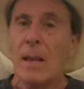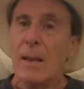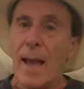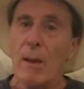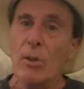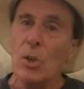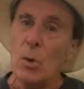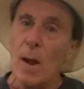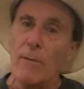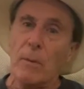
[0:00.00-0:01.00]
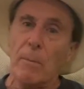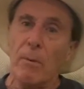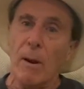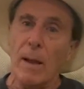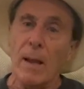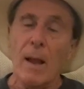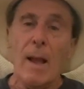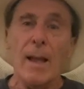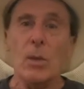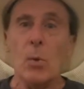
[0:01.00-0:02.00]
Now you have to pray
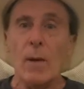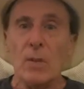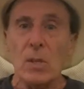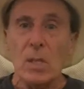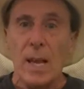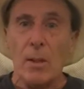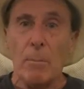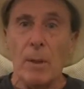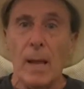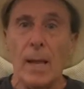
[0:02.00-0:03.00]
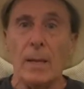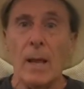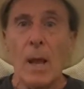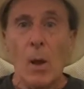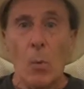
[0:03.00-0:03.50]
and you have to see how the plan